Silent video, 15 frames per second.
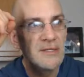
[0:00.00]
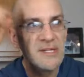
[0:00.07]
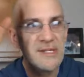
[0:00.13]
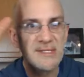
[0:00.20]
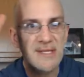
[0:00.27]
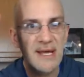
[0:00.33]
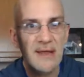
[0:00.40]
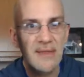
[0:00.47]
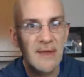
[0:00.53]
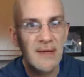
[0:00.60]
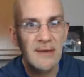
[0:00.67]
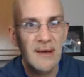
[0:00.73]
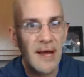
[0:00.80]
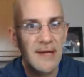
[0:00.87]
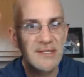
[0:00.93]
She didn't say
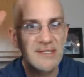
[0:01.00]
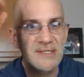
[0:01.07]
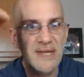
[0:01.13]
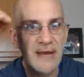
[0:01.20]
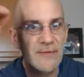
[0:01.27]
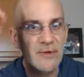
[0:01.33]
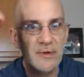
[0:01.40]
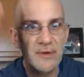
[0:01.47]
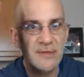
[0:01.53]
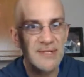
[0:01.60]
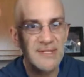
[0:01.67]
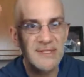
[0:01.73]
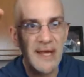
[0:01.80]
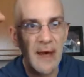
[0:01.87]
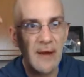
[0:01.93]
anything. I just gave her a little
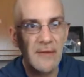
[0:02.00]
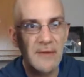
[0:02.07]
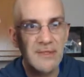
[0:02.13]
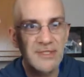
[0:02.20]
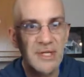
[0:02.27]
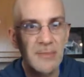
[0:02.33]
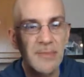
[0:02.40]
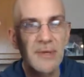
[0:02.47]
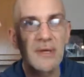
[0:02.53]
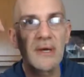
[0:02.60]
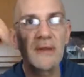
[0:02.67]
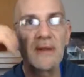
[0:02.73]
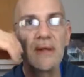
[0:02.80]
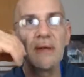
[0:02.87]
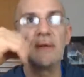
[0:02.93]
discount on the
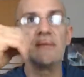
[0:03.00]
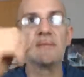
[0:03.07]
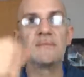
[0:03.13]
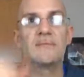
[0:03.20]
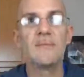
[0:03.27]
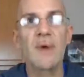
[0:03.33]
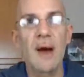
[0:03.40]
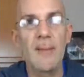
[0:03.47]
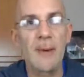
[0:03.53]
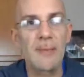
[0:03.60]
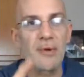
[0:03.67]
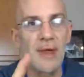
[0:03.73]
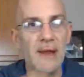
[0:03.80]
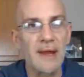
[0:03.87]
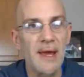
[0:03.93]
shipping, and then I
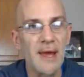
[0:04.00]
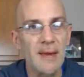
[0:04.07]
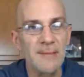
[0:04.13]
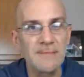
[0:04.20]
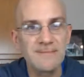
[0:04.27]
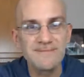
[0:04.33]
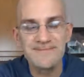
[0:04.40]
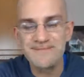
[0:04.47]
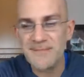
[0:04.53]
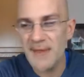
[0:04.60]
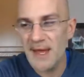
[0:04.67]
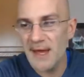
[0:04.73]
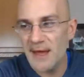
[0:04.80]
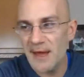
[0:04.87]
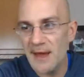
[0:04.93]
remember that name.
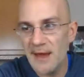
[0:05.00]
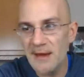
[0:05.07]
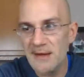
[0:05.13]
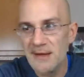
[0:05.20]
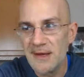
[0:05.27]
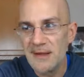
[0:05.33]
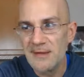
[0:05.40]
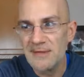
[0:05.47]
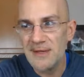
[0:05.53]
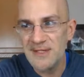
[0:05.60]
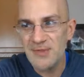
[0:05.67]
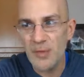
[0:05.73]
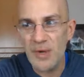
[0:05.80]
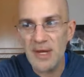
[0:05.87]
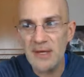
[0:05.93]
And
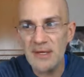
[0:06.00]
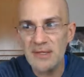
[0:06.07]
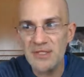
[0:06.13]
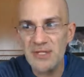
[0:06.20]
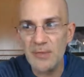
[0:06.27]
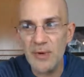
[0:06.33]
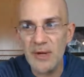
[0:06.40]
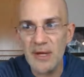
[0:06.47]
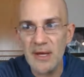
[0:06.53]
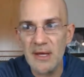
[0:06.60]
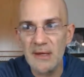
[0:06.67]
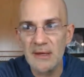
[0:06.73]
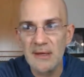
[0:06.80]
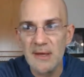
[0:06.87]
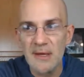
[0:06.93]
this week she went
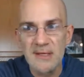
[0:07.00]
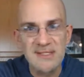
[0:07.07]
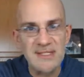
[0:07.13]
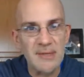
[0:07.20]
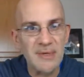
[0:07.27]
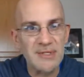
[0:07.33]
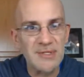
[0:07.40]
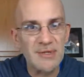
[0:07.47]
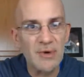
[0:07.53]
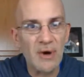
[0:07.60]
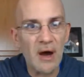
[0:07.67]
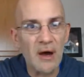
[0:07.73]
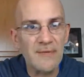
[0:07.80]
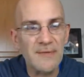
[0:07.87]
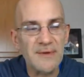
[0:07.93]
in, sent me two
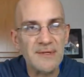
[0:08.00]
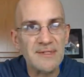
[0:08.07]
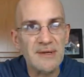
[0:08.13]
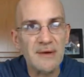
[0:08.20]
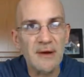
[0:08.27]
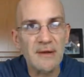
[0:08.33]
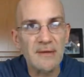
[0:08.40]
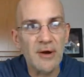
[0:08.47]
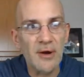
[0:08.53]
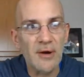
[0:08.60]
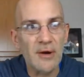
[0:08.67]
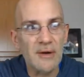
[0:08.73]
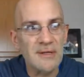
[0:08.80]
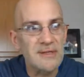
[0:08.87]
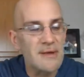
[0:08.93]
offers on
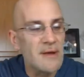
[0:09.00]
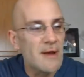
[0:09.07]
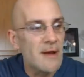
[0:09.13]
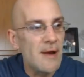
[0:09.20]
cards,